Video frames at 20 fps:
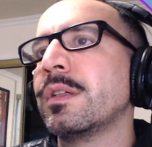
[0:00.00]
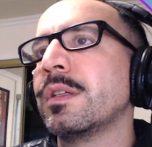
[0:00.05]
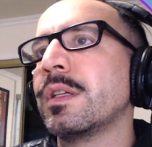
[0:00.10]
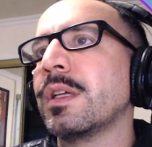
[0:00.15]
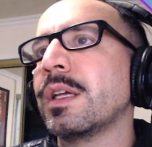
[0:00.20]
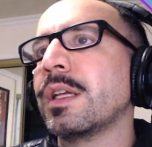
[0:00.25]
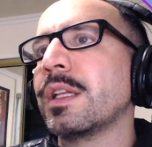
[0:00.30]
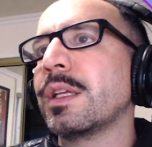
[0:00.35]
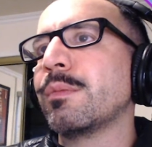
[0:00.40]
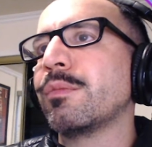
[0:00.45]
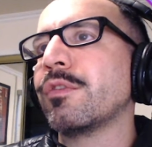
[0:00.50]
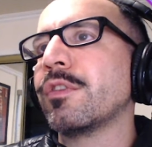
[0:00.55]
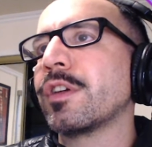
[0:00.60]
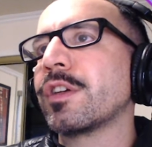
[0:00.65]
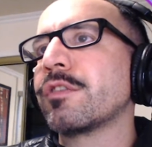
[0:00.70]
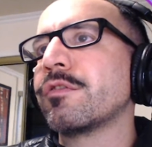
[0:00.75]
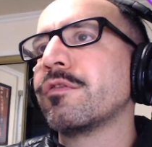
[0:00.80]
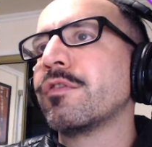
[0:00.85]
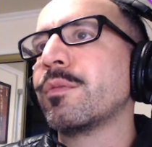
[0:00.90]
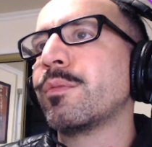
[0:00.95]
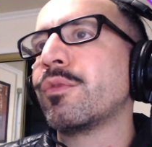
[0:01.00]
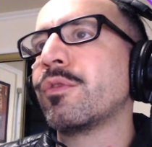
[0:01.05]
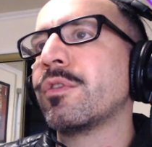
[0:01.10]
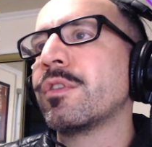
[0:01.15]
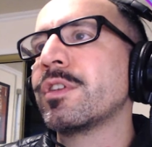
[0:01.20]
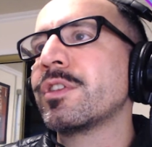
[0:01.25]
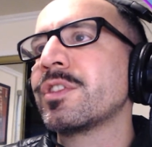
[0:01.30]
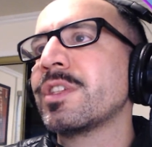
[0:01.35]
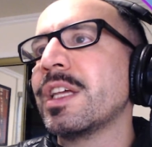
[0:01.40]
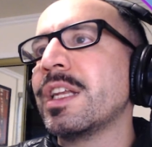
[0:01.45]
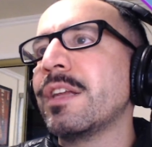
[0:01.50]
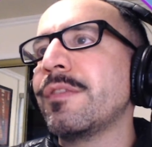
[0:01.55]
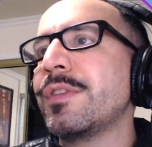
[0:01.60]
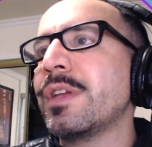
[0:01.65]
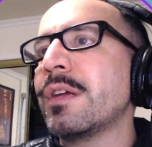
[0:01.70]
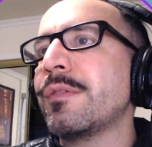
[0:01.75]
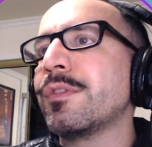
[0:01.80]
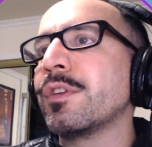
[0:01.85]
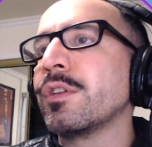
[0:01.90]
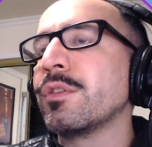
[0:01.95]
Daily Production Reports. And
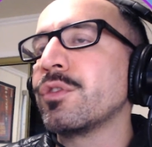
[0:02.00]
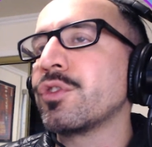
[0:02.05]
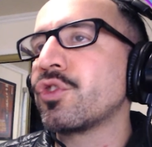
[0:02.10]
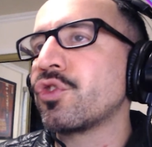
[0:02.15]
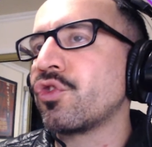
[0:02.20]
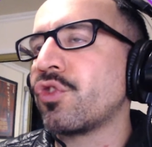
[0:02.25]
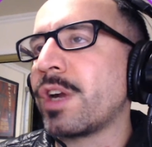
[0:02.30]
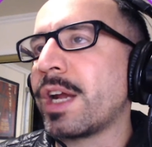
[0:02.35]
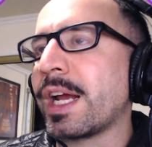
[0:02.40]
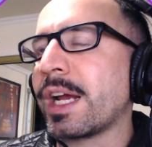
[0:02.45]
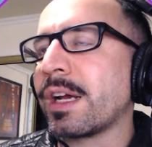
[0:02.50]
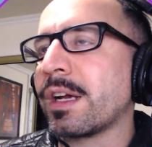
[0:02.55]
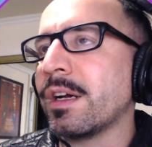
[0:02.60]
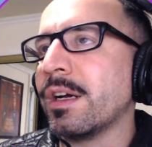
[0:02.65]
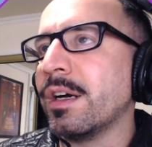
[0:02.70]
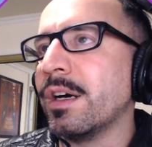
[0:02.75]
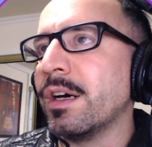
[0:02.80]
if you ever lose track